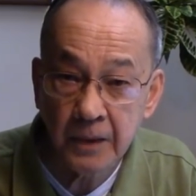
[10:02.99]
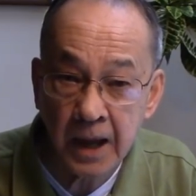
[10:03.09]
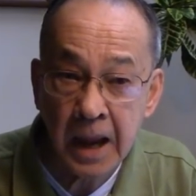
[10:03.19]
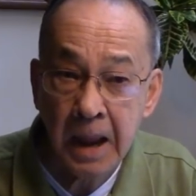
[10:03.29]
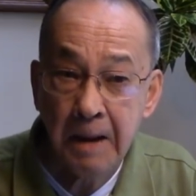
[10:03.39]

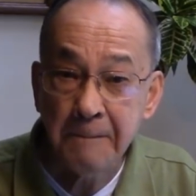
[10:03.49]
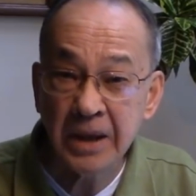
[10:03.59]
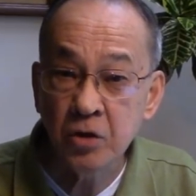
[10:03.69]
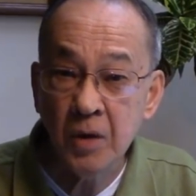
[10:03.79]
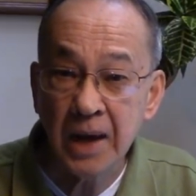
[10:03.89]
Okay,
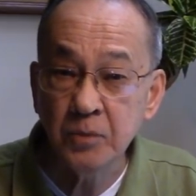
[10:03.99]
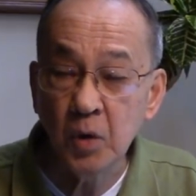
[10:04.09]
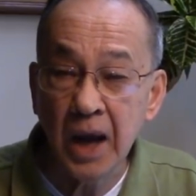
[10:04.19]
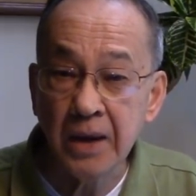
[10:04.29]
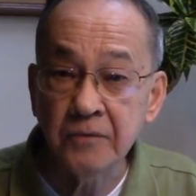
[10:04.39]
but you have
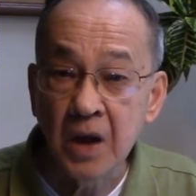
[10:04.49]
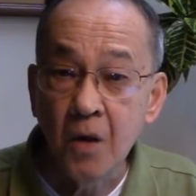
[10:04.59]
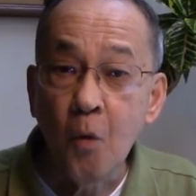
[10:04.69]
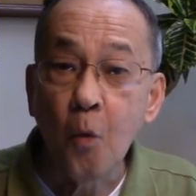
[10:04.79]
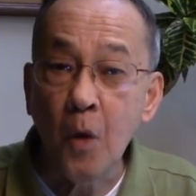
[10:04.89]
to have
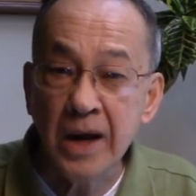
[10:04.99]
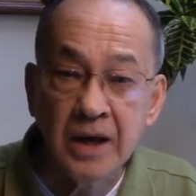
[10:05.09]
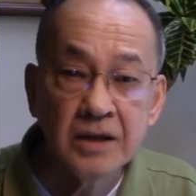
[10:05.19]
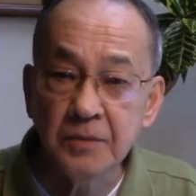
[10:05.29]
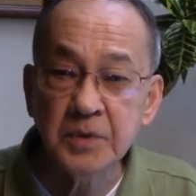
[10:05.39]

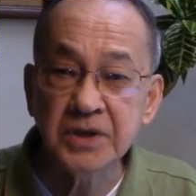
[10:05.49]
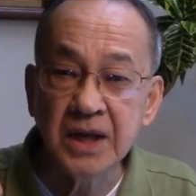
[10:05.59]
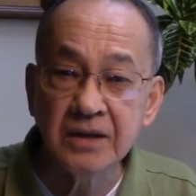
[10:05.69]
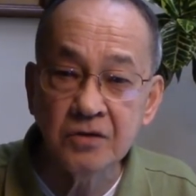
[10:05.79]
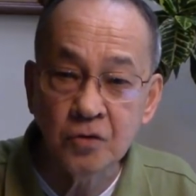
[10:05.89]

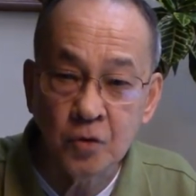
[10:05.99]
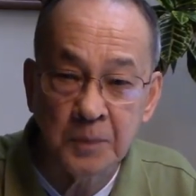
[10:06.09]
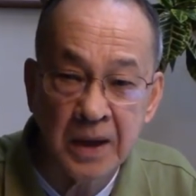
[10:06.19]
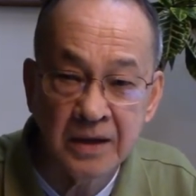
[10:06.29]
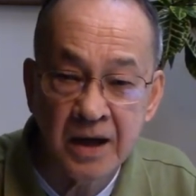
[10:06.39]
100% to
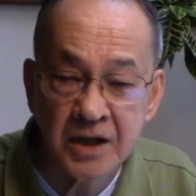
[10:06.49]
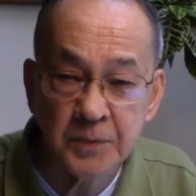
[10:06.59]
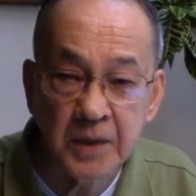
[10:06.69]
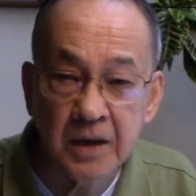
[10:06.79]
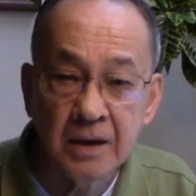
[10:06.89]
pay the
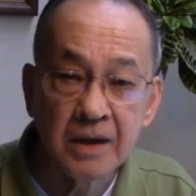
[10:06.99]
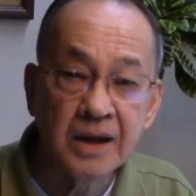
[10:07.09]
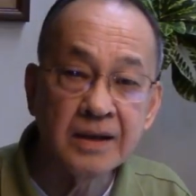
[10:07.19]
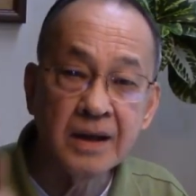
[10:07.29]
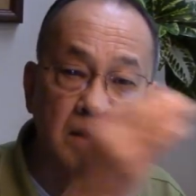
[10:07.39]
hospital
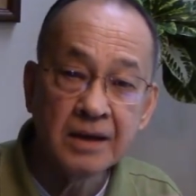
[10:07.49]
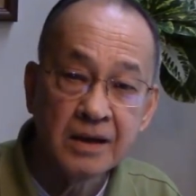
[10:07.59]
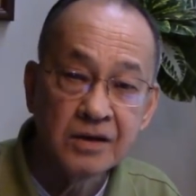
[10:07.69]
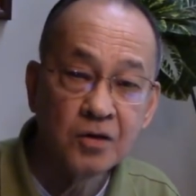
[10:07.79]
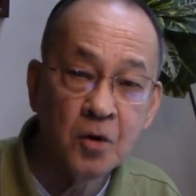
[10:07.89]
and then
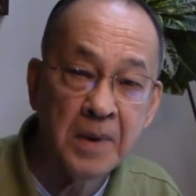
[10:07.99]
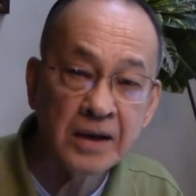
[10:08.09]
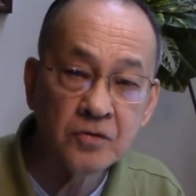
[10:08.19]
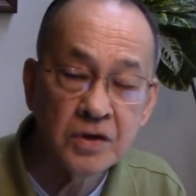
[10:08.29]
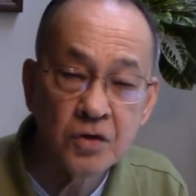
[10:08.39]
go
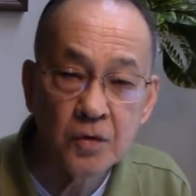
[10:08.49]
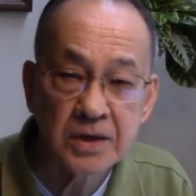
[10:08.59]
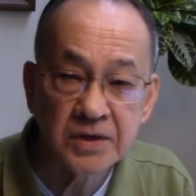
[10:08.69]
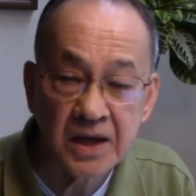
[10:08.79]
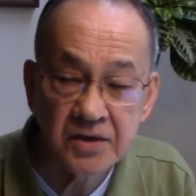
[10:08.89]
back to the
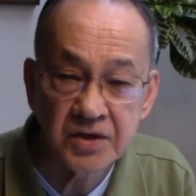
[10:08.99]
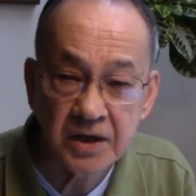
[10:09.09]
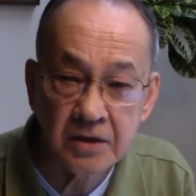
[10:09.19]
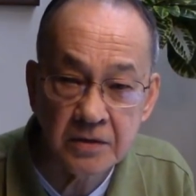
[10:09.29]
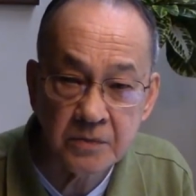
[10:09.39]
US and
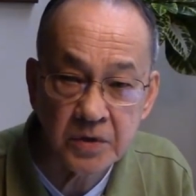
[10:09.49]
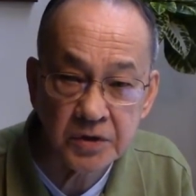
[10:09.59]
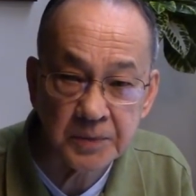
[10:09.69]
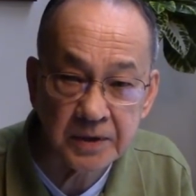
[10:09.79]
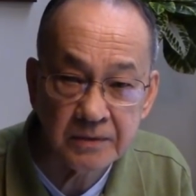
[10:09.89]
seek
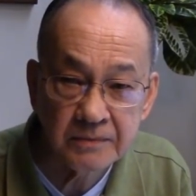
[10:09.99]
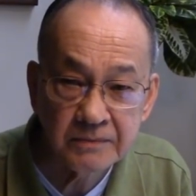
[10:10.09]
reimbursement.